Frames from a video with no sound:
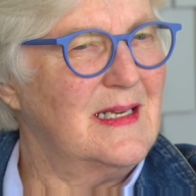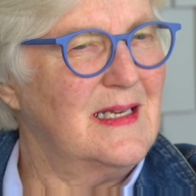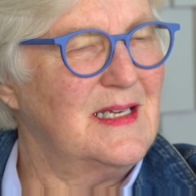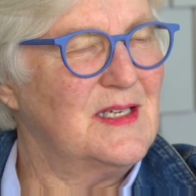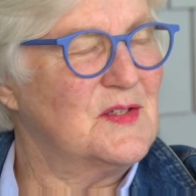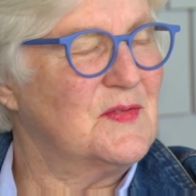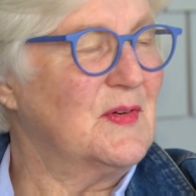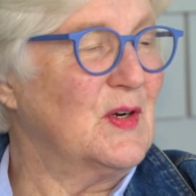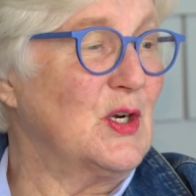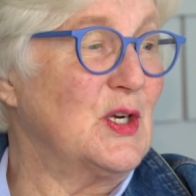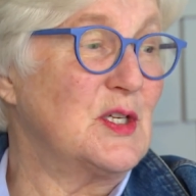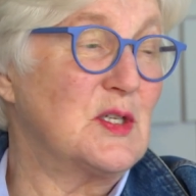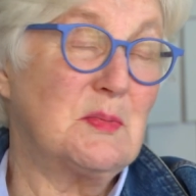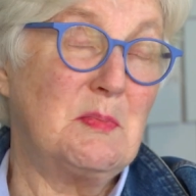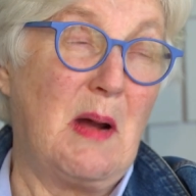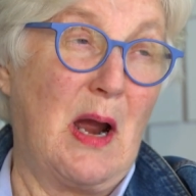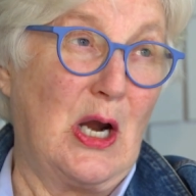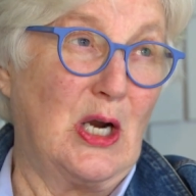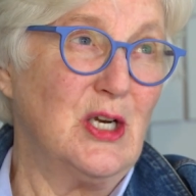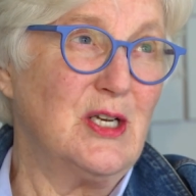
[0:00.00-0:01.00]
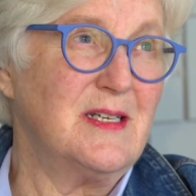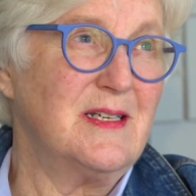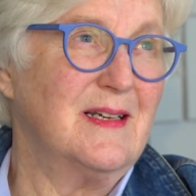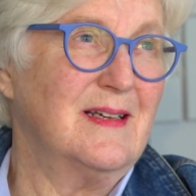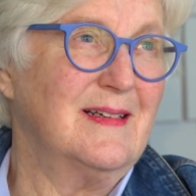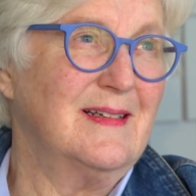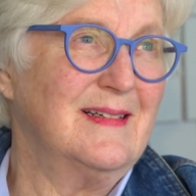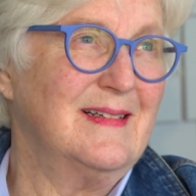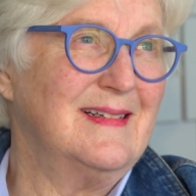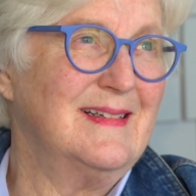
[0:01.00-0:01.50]
he's very smart
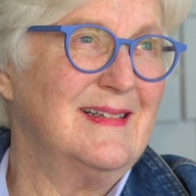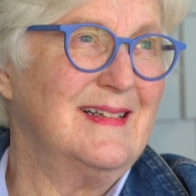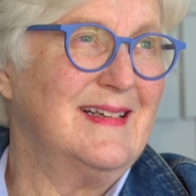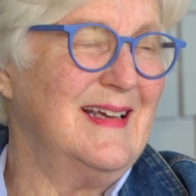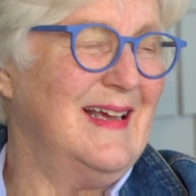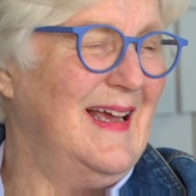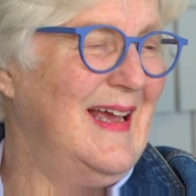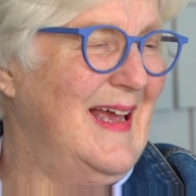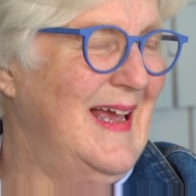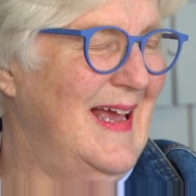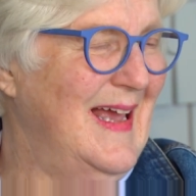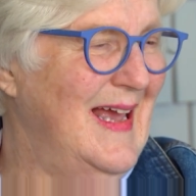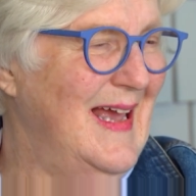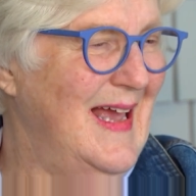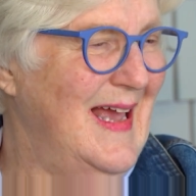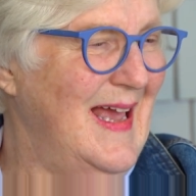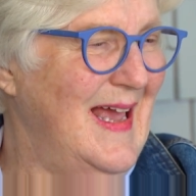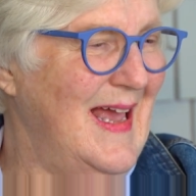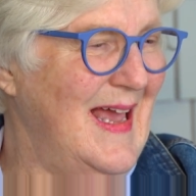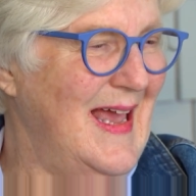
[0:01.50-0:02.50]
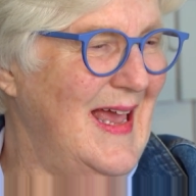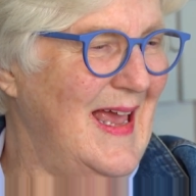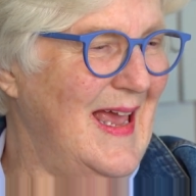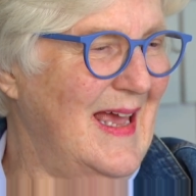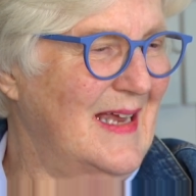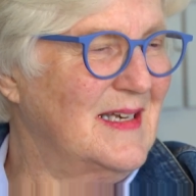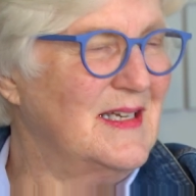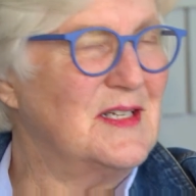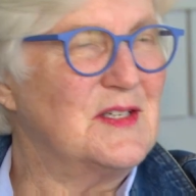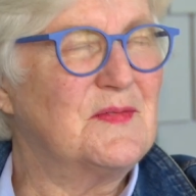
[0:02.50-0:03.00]

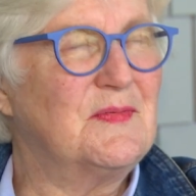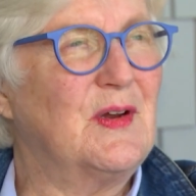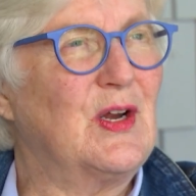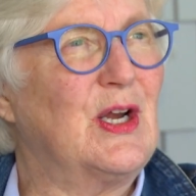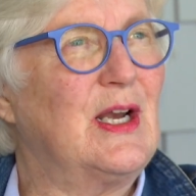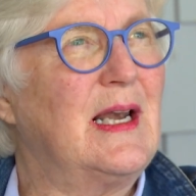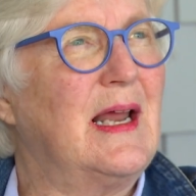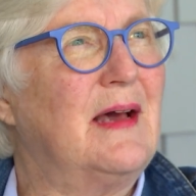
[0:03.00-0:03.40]
and he's very